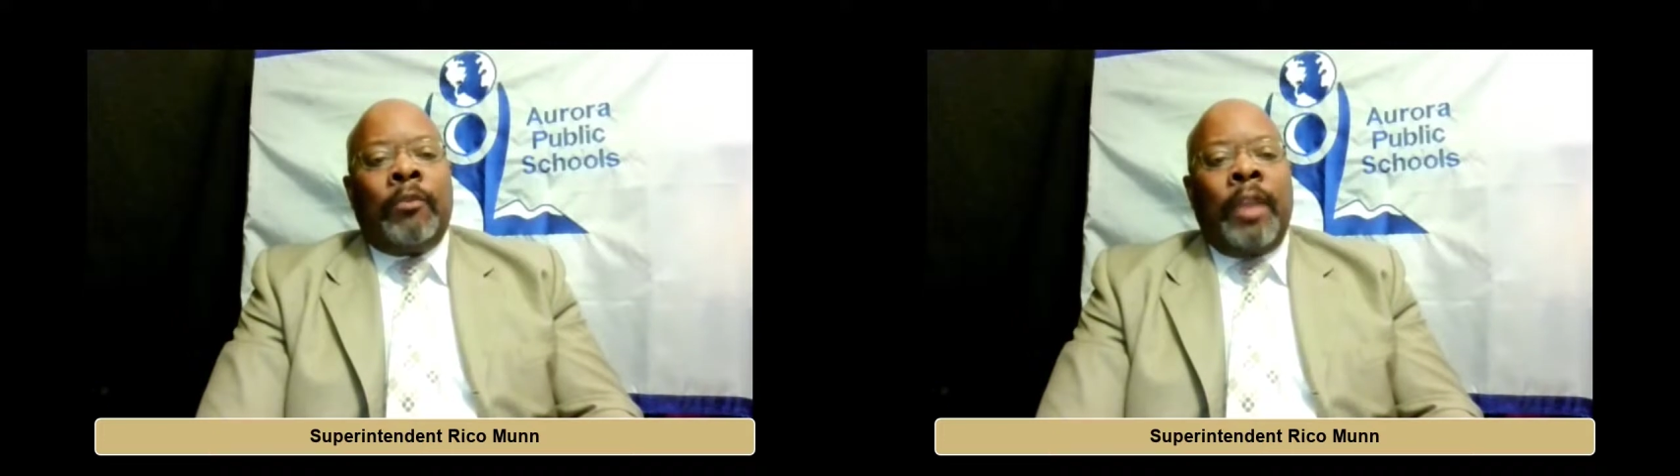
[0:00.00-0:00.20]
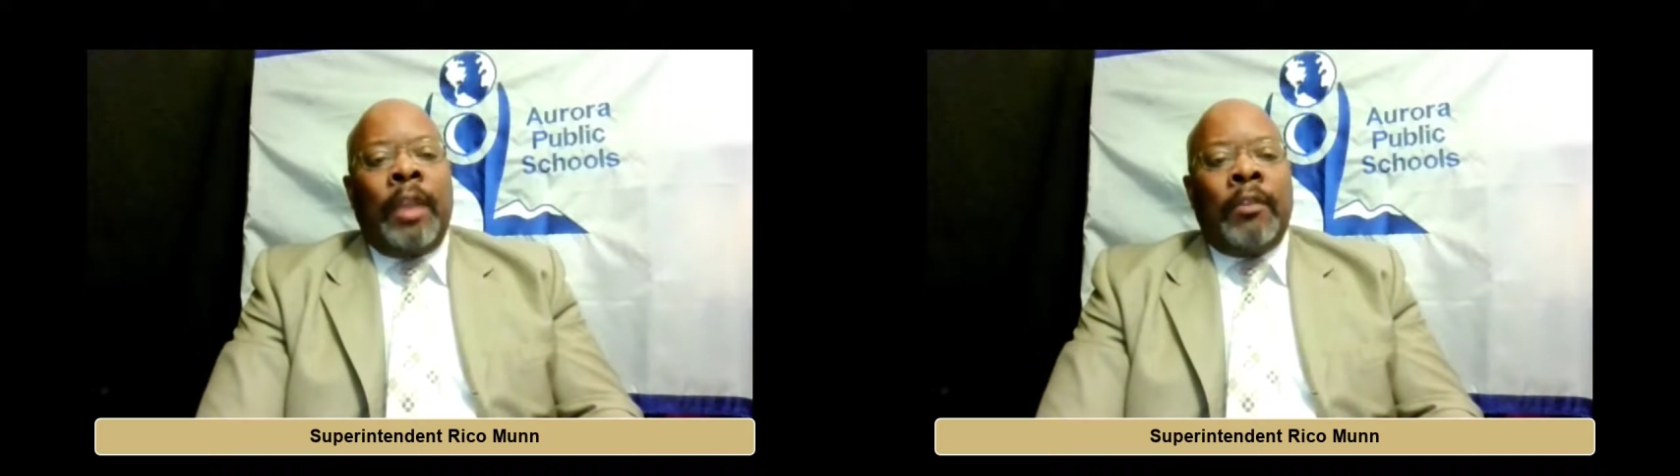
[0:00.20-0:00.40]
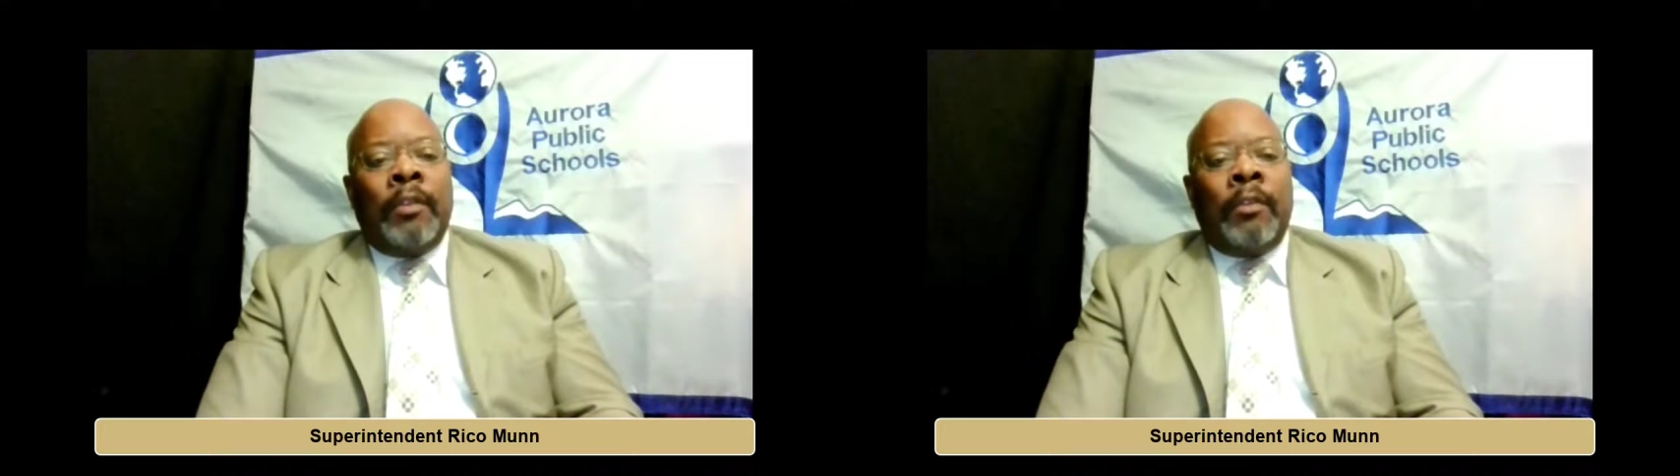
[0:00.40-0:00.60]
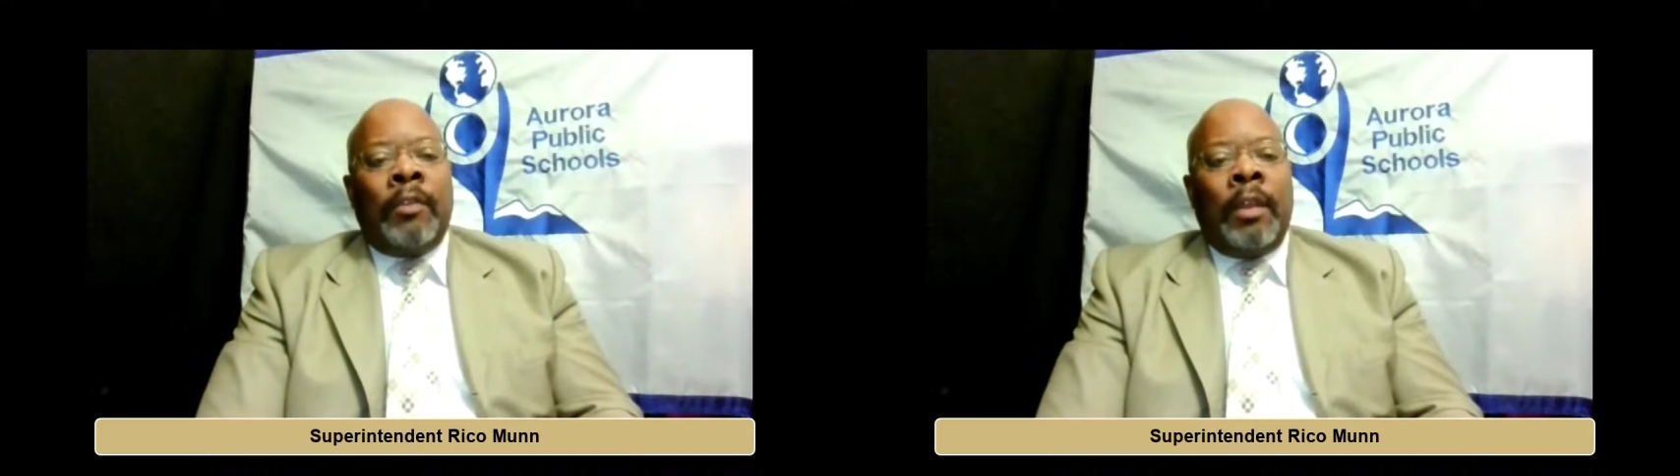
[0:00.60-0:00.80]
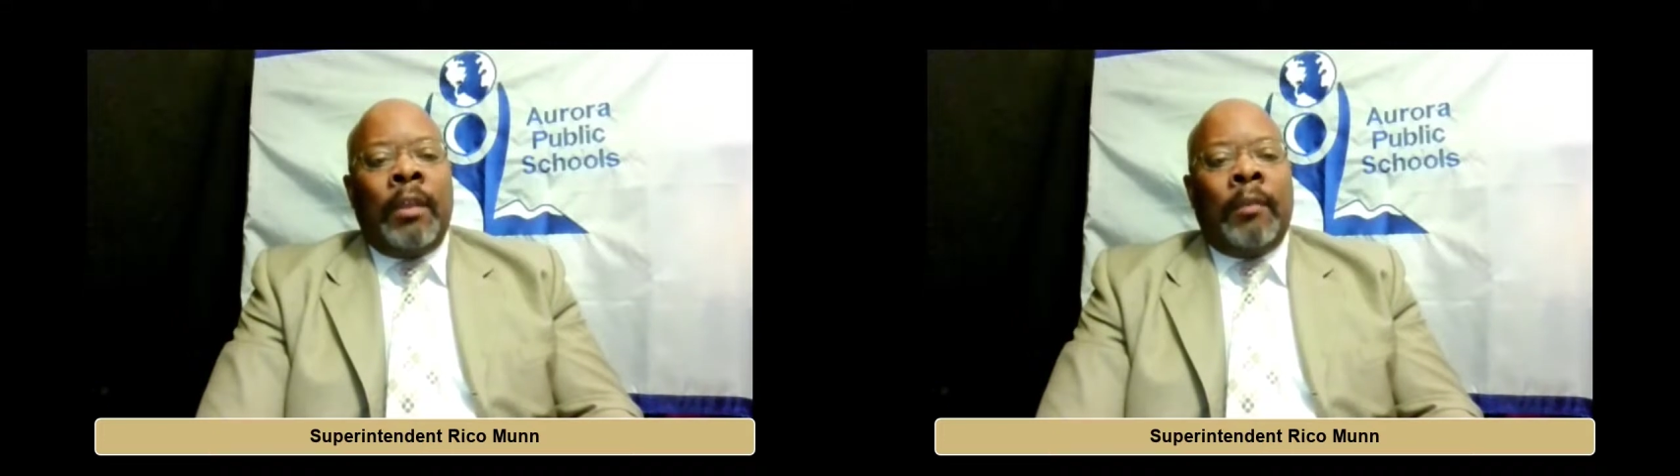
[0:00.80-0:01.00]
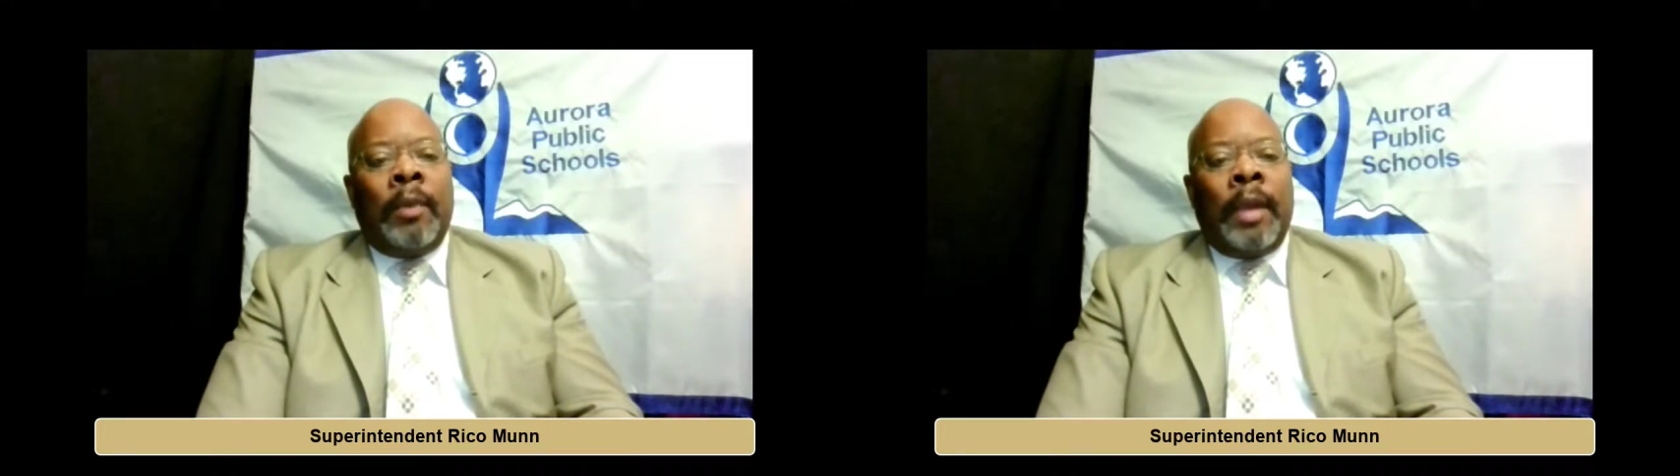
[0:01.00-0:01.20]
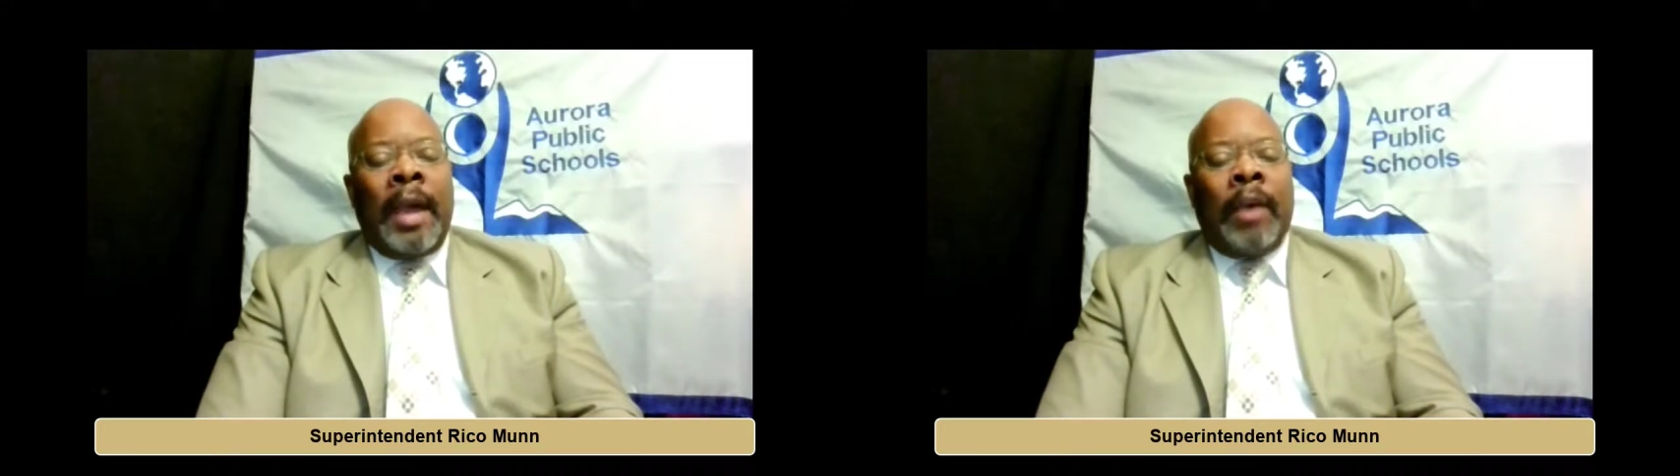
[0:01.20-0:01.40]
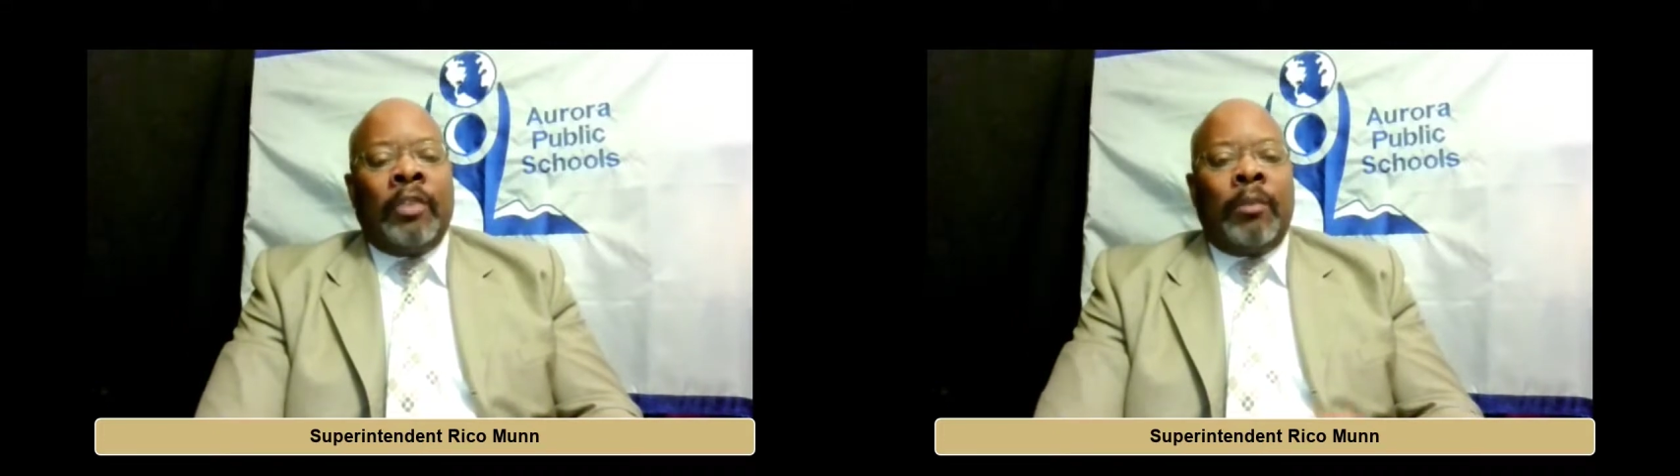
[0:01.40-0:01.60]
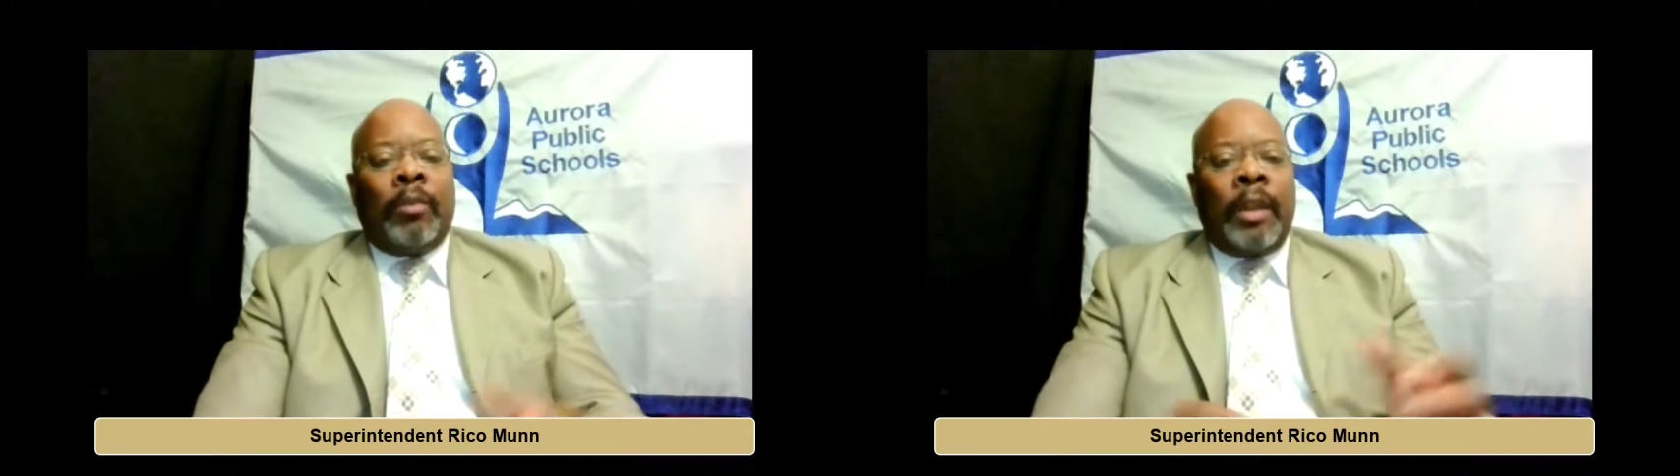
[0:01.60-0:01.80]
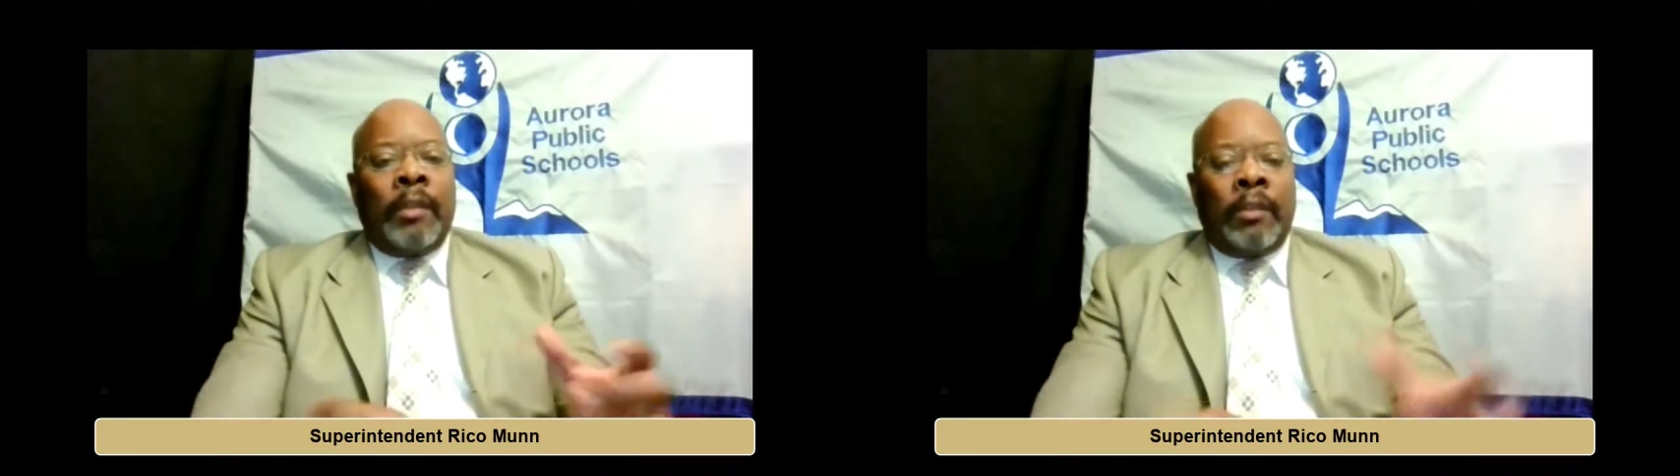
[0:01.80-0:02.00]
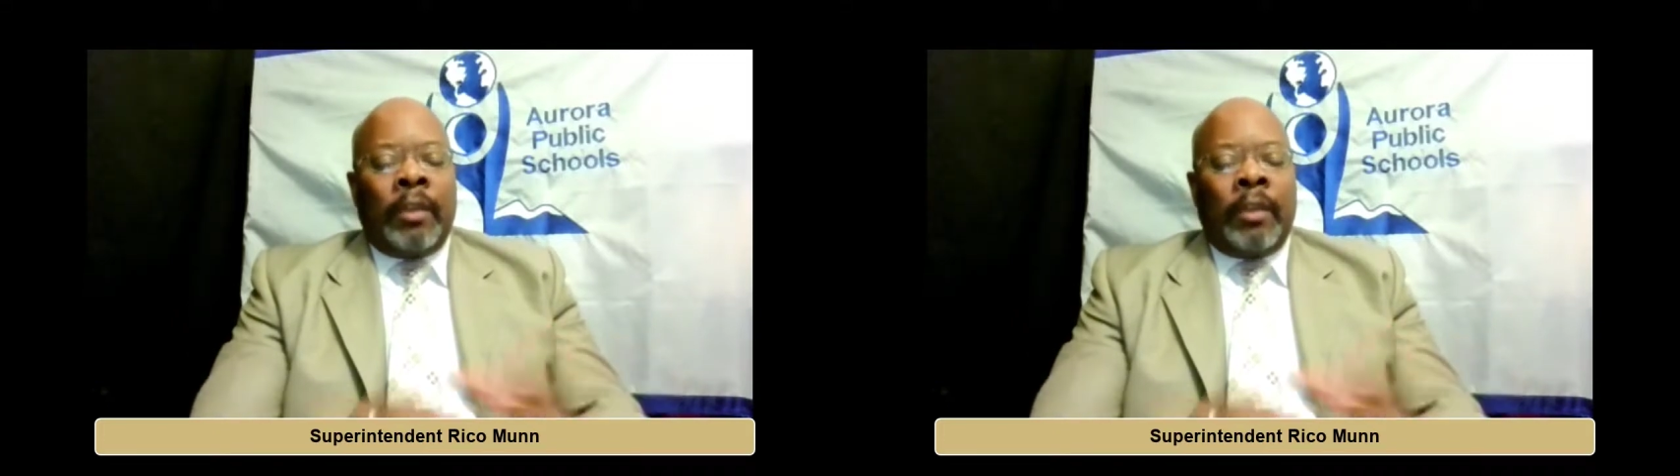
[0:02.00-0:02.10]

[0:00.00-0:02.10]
changes in housing prices,